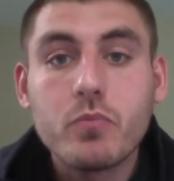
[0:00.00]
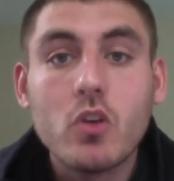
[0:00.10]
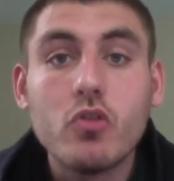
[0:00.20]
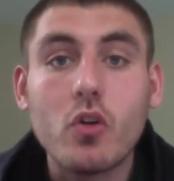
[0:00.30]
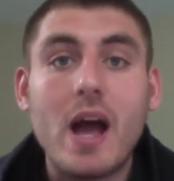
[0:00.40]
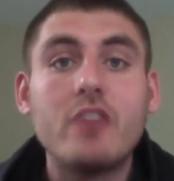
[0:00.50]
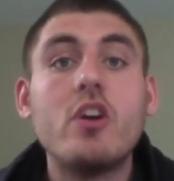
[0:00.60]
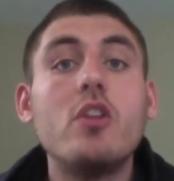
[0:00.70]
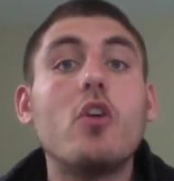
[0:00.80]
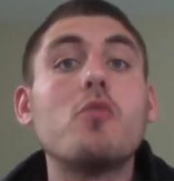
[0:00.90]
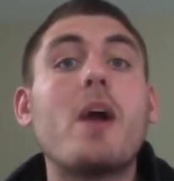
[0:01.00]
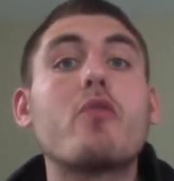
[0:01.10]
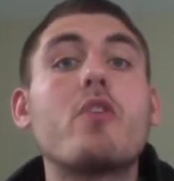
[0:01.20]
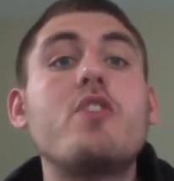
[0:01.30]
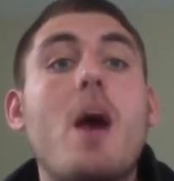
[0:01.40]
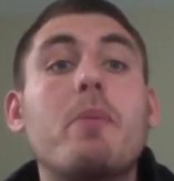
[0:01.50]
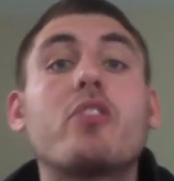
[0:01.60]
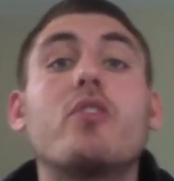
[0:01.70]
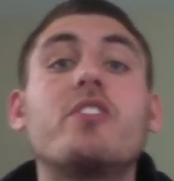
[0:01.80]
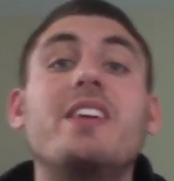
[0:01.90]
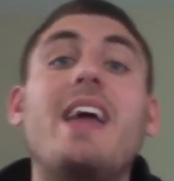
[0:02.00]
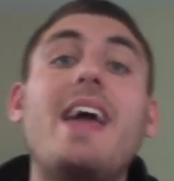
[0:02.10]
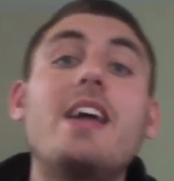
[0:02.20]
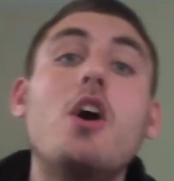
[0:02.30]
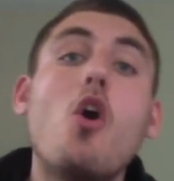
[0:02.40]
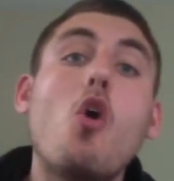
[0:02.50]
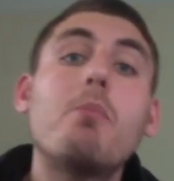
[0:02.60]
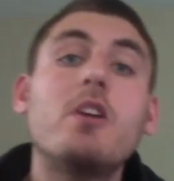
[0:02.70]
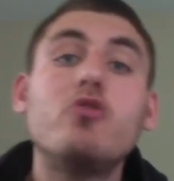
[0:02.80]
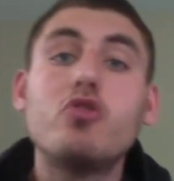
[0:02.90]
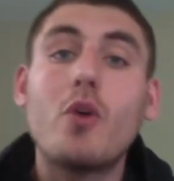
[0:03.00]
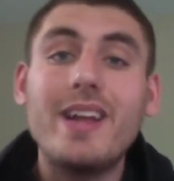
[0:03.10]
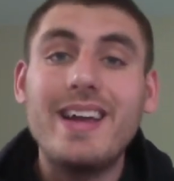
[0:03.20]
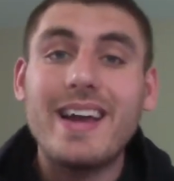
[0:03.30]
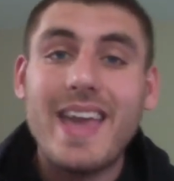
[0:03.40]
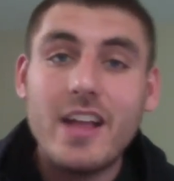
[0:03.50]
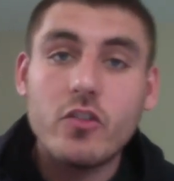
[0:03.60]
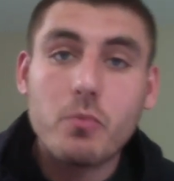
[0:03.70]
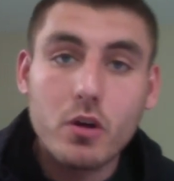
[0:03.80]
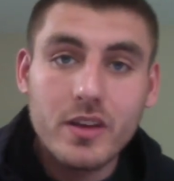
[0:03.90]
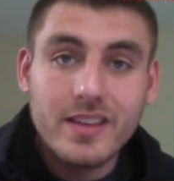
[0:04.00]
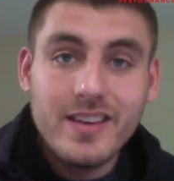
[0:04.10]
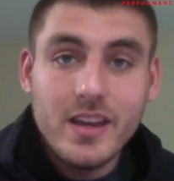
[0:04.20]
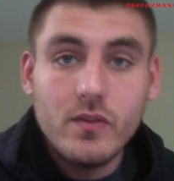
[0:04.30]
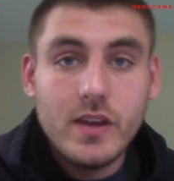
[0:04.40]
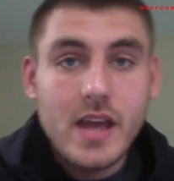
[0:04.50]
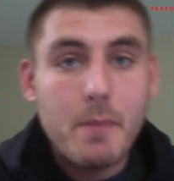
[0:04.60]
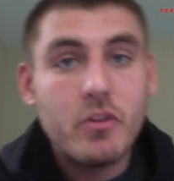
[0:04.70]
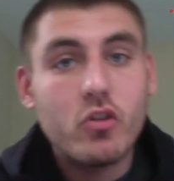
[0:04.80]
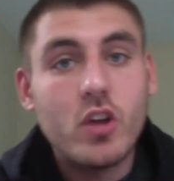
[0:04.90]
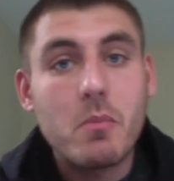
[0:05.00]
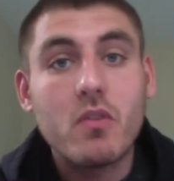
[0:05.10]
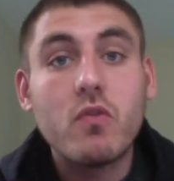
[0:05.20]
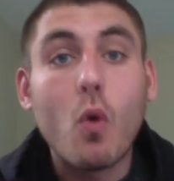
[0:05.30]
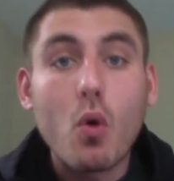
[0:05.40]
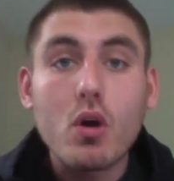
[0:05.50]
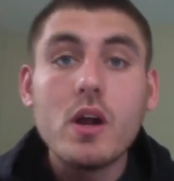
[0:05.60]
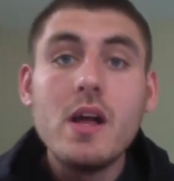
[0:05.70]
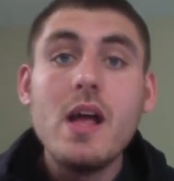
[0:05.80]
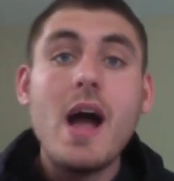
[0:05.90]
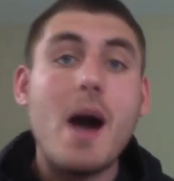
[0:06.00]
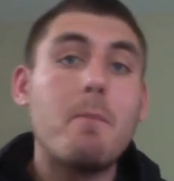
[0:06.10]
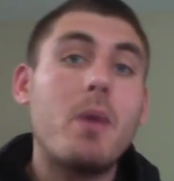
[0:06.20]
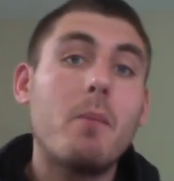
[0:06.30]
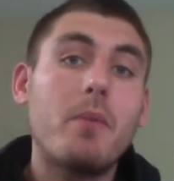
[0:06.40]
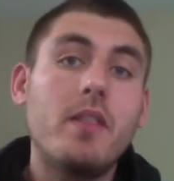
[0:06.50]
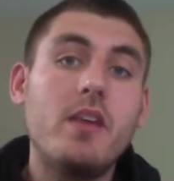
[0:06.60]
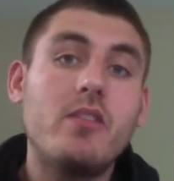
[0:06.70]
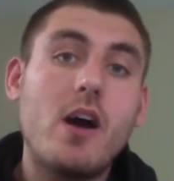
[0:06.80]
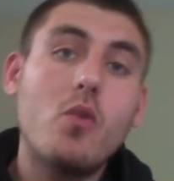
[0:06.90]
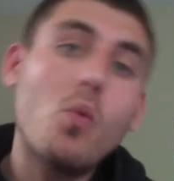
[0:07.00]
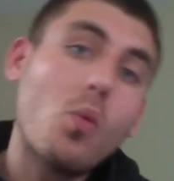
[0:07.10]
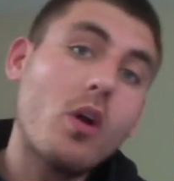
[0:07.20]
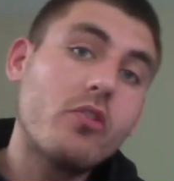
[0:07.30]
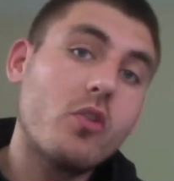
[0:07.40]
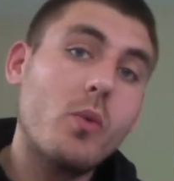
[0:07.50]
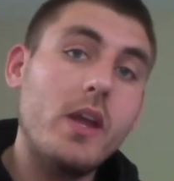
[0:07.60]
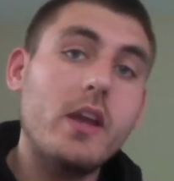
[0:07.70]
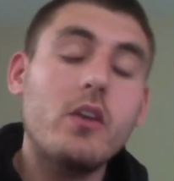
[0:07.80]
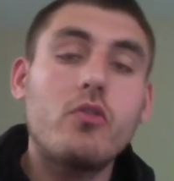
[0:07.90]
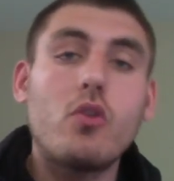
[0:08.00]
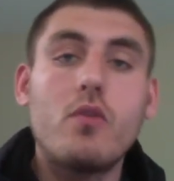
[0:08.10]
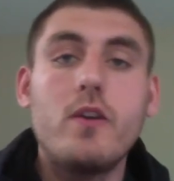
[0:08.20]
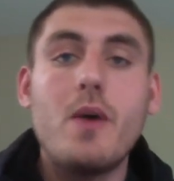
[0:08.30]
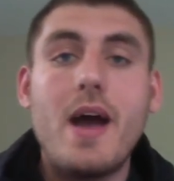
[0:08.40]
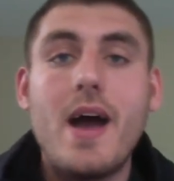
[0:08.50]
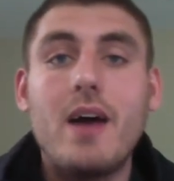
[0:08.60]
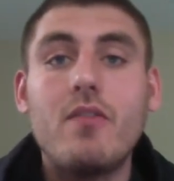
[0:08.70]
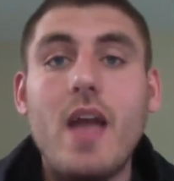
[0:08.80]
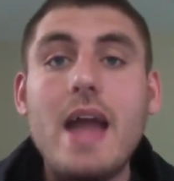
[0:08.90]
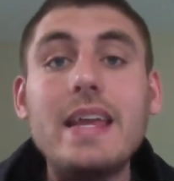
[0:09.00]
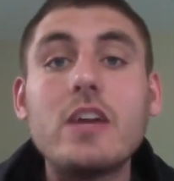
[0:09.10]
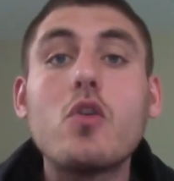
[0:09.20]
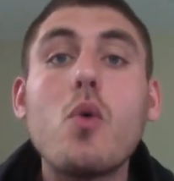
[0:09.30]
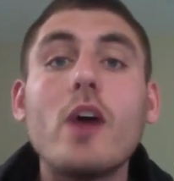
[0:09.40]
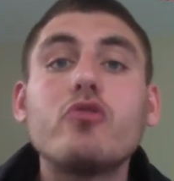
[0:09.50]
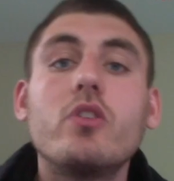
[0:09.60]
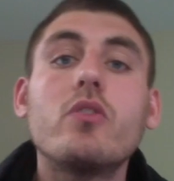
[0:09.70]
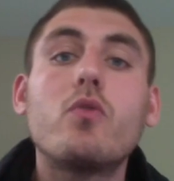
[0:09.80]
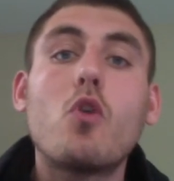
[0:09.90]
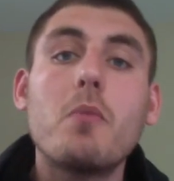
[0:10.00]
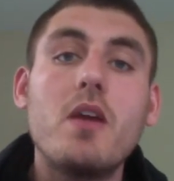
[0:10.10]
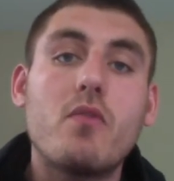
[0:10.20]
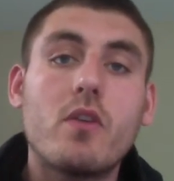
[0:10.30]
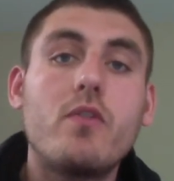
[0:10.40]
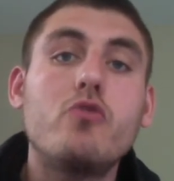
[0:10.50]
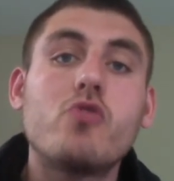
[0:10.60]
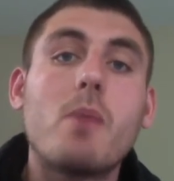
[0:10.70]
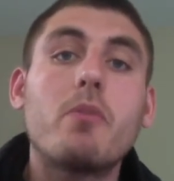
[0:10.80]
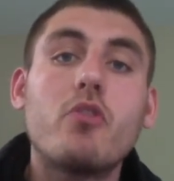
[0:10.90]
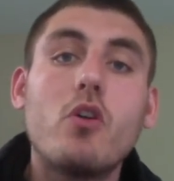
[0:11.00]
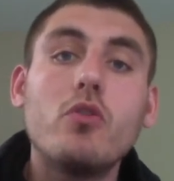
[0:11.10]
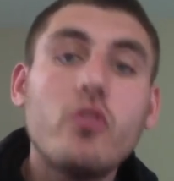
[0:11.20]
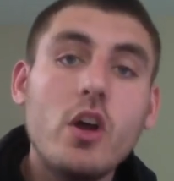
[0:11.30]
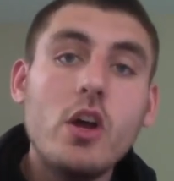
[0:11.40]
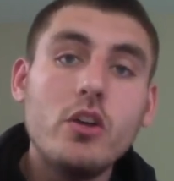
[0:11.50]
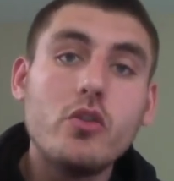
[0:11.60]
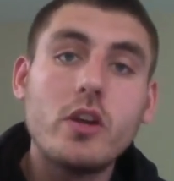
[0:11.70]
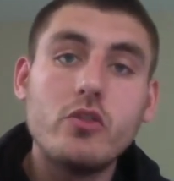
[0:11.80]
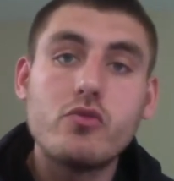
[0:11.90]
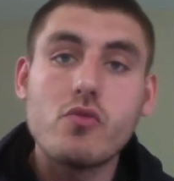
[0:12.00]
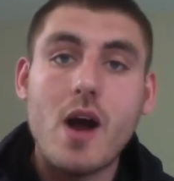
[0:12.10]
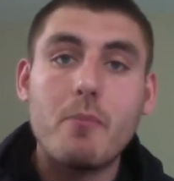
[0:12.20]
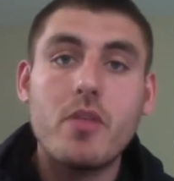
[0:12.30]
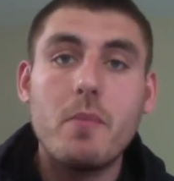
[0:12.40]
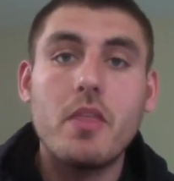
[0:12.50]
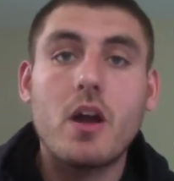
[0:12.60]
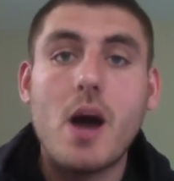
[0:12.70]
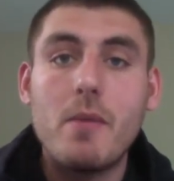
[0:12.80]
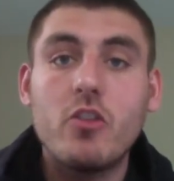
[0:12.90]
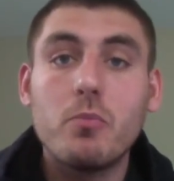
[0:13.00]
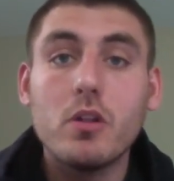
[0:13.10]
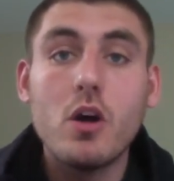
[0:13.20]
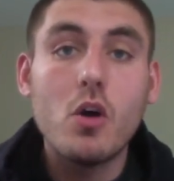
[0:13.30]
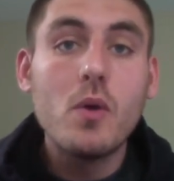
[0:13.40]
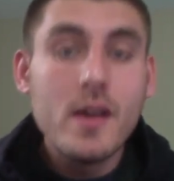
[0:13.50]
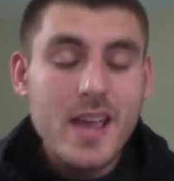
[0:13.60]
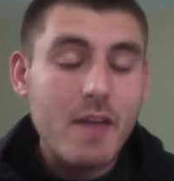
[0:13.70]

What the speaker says: So guys, those are my three topics for today. Hope you enjoyed it. Again, Spurling TV, episode number 4. I'm pumping these out once a week. So if you have any questions for me for future episodes, you can drop them in the comments below.